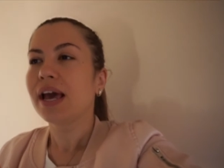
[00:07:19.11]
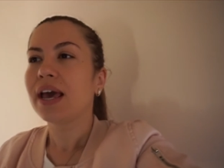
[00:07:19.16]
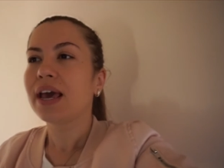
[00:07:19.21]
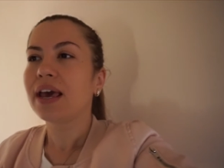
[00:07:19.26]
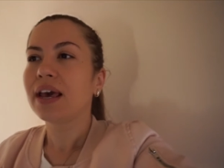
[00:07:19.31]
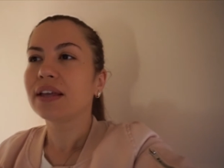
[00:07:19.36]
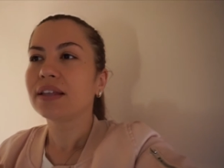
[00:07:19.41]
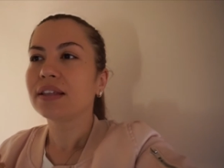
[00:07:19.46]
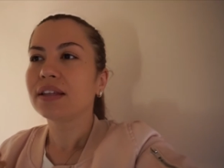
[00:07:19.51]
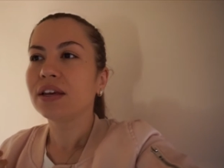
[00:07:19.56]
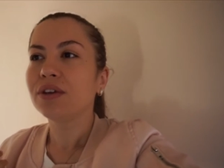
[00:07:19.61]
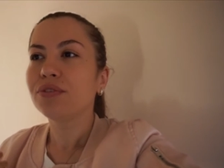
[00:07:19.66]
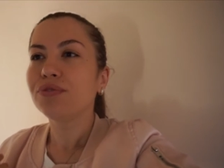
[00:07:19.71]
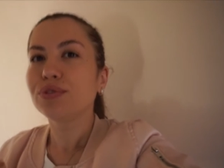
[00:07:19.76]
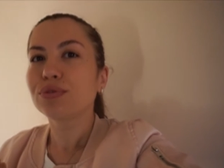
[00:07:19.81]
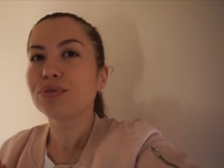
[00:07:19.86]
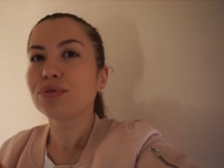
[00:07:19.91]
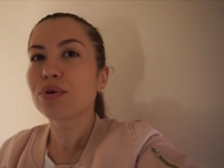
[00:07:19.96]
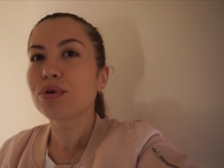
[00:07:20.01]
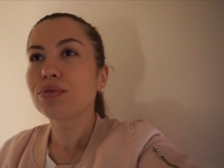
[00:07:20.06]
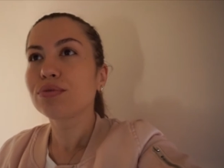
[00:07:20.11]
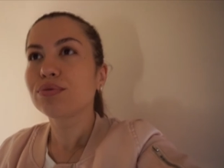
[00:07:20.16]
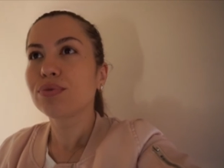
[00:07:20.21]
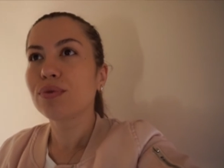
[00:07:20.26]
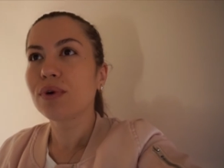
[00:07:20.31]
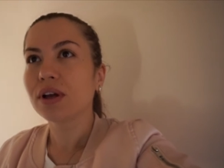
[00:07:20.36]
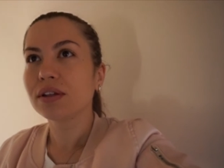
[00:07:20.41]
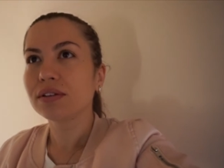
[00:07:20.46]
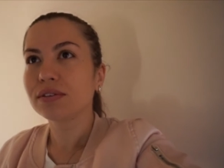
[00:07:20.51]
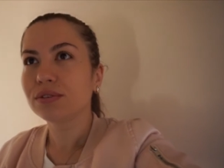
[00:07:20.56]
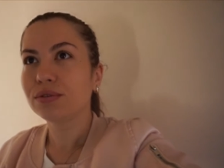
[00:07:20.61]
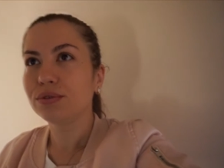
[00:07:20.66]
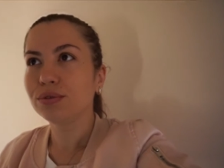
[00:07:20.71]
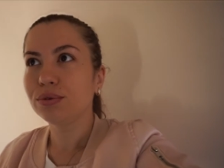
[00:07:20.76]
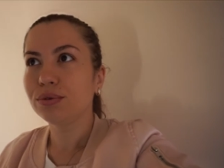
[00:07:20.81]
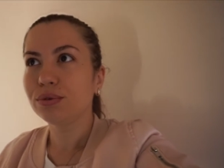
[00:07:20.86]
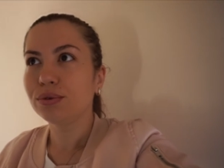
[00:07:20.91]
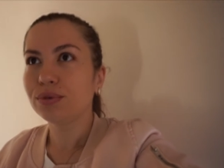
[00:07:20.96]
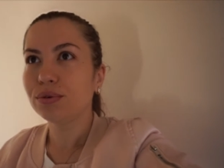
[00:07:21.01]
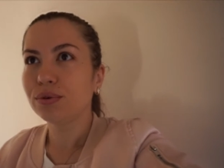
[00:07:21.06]
And if you don't want
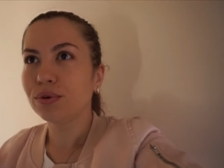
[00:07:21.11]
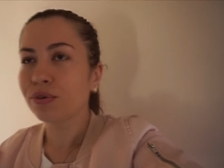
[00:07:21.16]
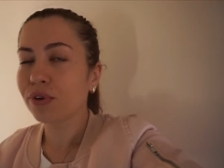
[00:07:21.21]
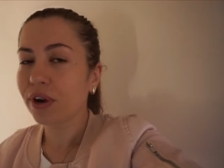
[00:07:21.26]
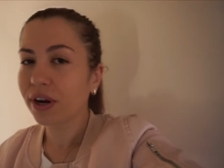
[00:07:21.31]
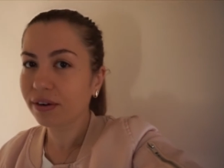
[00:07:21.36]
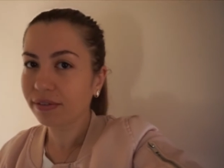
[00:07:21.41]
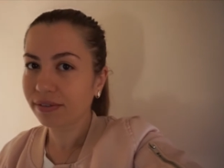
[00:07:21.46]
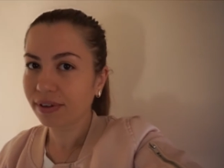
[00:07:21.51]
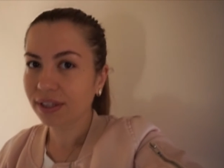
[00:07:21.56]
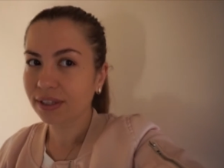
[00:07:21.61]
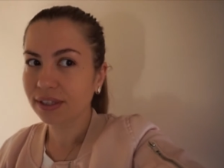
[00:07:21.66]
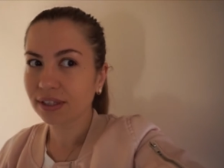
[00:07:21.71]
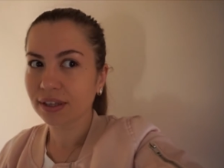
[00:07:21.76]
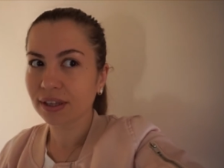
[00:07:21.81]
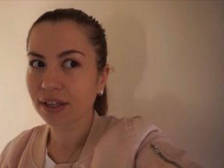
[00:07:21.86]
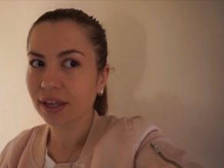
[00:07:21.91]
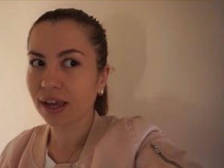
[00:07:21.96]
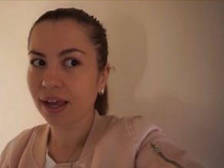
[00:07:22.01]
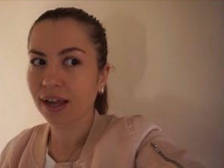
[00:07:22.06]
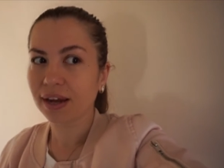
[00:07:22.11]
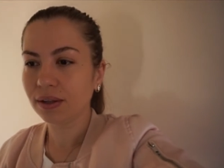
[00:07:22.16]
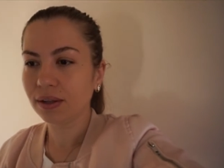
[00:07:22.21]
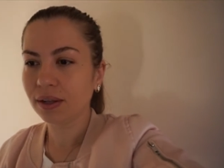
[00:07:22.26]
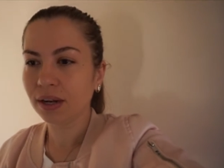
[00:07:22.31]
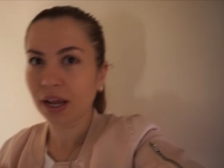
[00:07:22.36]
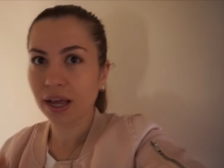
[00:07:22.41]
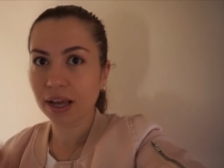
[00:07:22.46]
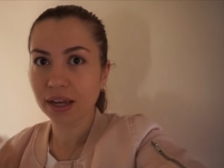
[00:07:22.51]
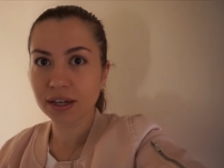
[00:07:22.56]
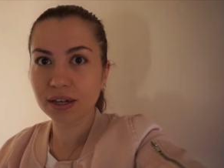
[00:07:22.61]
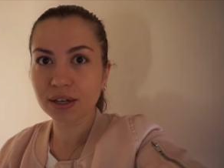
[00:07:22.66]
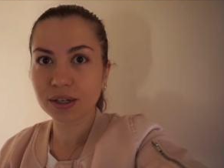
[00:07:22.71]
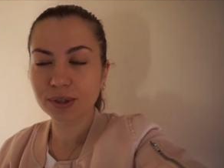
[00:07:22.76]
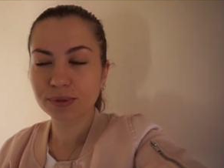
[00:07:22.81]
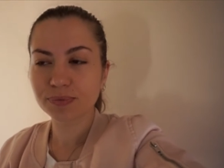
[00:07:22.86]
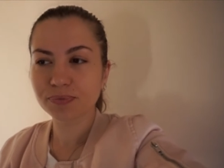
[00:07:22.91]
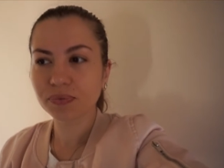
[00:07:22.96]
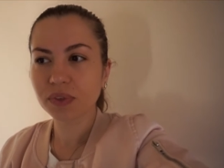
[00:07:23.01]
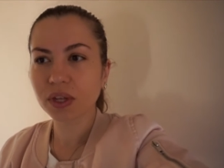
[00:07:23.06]
to renovate it again, like
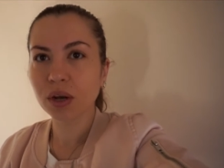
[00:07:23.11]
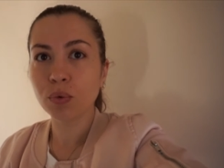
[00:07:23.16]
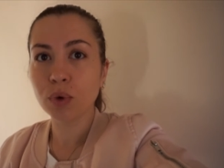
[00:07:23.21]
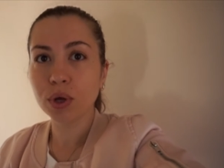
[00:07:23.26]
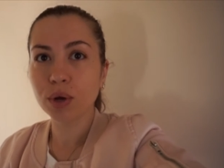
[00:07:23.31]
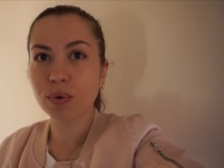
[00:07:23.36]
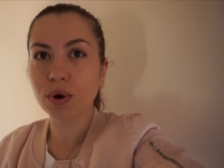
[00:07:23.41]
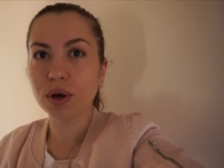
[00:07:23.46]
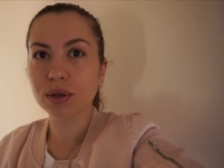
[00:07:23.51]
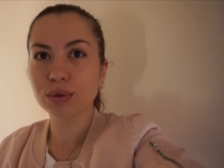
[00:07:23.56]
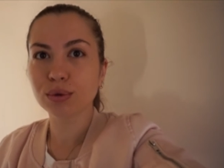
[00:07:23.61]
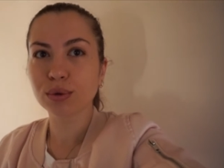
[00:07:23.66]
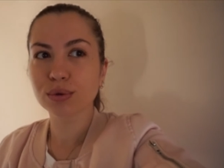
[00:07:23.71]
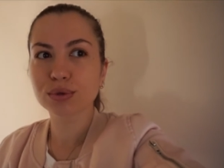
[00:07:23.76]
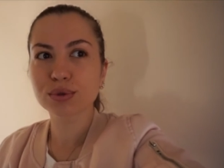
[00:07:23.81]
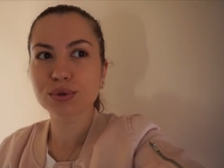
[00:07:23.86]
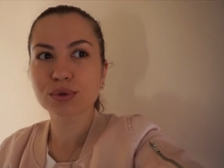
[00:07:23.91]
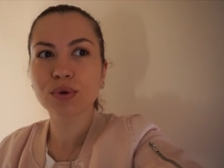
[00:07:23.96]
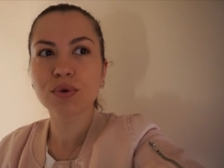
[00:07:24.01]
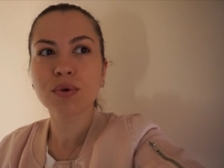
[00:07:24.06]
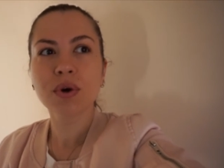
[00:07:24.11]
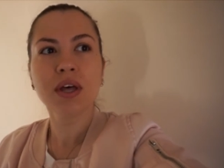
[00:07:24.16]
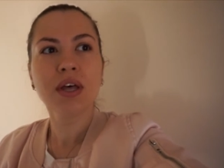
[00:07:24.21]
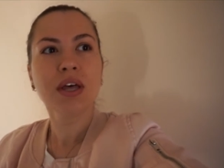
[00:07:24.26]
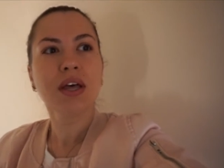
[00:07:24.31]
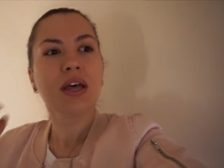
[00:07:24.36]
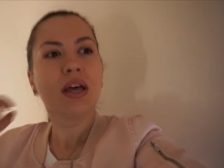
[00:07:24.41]
we want also,